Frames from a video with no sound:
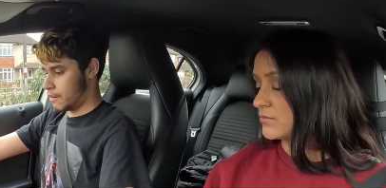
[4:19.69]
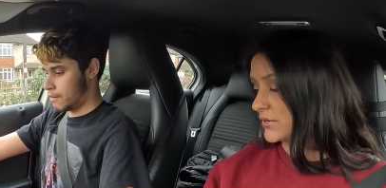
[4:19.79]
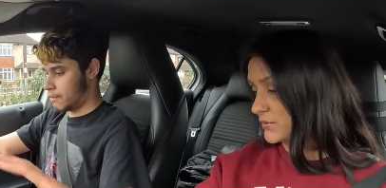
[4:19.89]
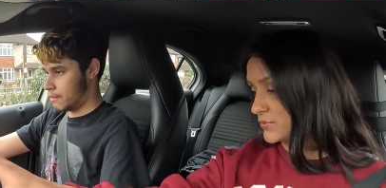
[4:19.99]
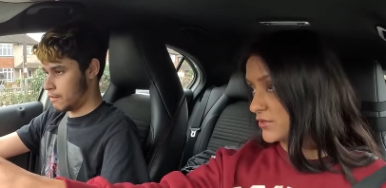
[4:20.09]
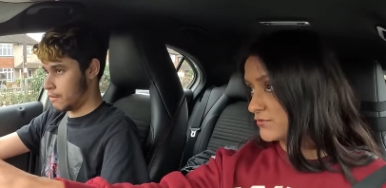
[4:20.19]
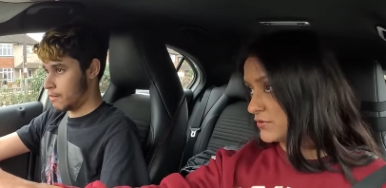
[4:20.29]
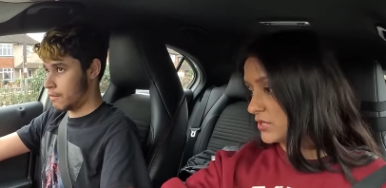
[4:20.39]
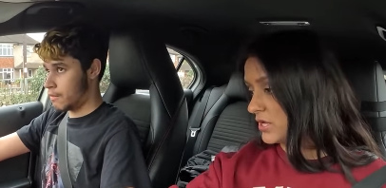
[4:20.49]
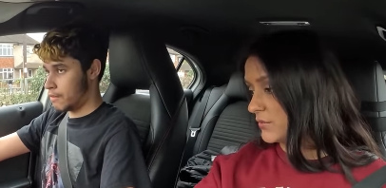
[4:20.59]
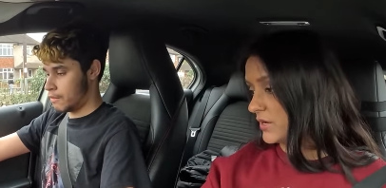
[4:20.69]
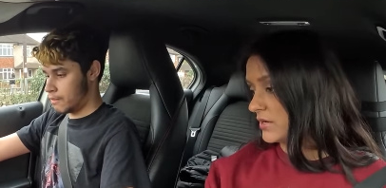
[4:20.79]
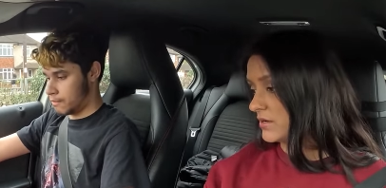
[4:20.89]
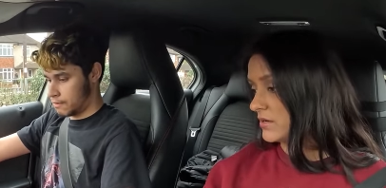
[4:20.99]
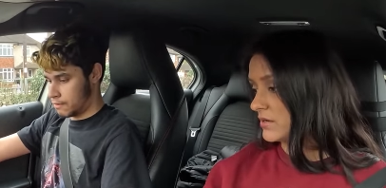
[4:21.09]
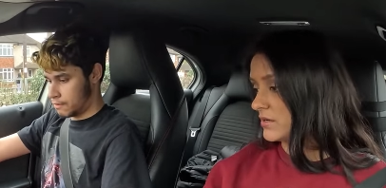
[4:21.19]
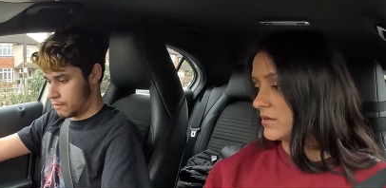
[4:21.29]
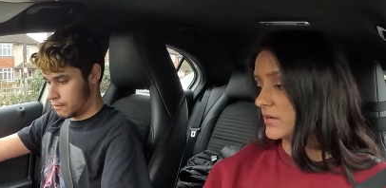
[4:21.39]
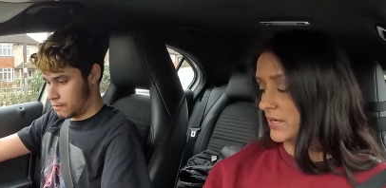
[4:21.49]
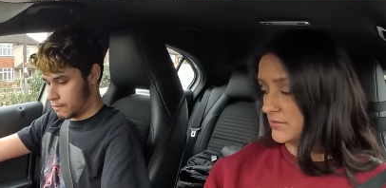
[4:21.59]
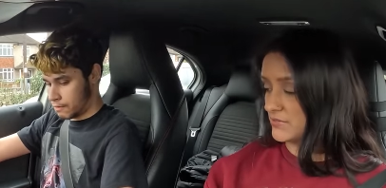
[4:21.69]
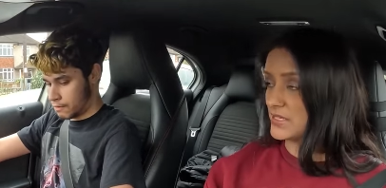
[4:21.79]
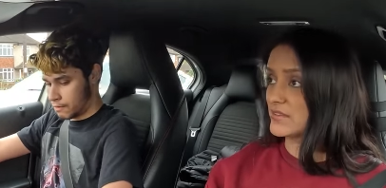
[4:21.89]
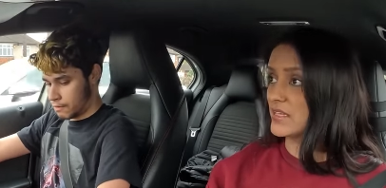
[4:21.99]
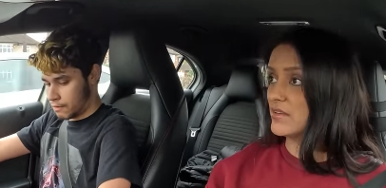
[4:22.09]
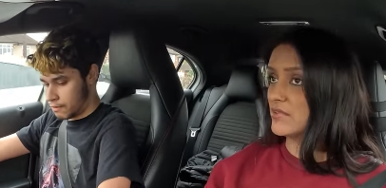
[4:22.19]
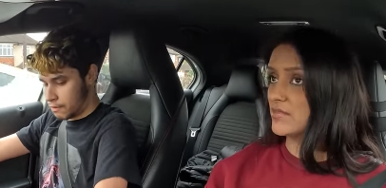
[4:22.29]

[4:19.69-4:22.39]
Speaker 1: Bring, bring your foot lower. Okay, first gear,